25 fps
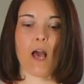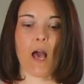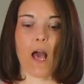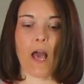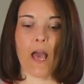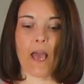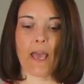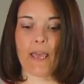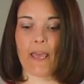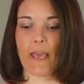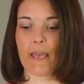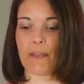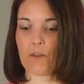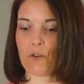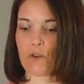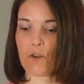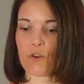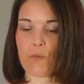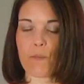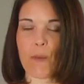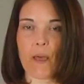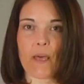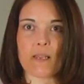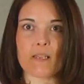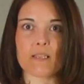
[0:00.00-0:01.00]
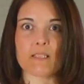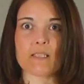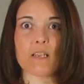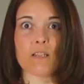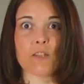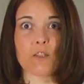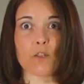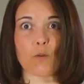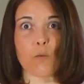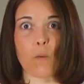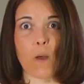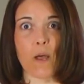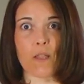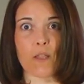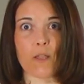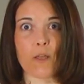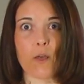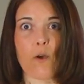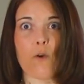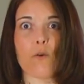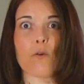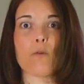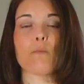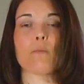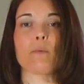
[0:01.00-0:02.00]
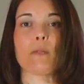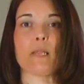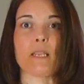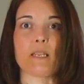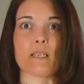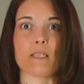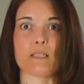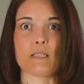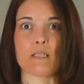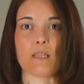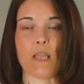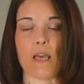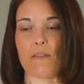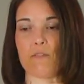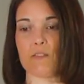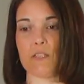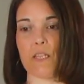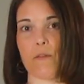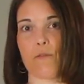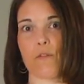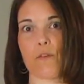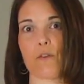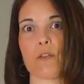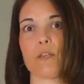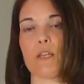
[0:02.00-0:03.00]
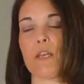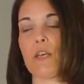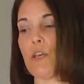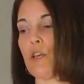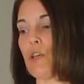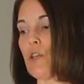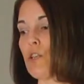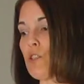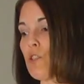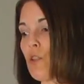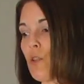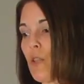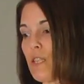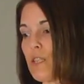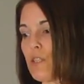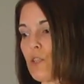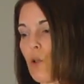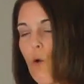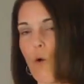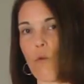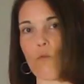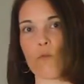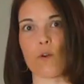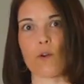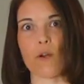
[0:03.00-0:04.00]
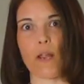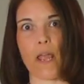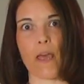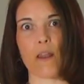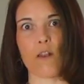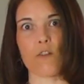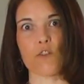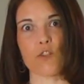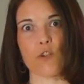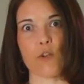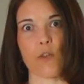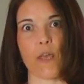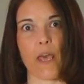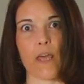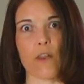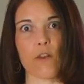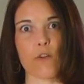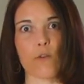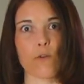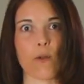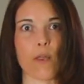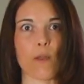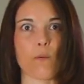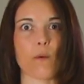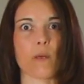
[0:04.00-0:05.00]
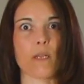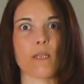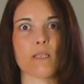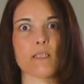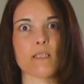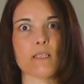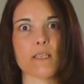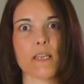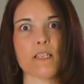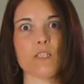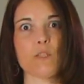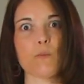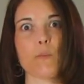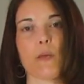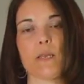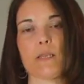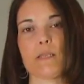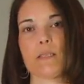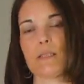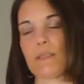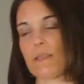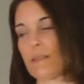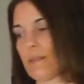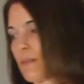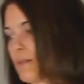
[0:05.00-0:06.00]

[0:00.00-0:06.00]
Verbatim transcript: I hadn't heard about it until a little while ago. It is a lifesaver. So let's go over and I'll show you how to create one in Design Space.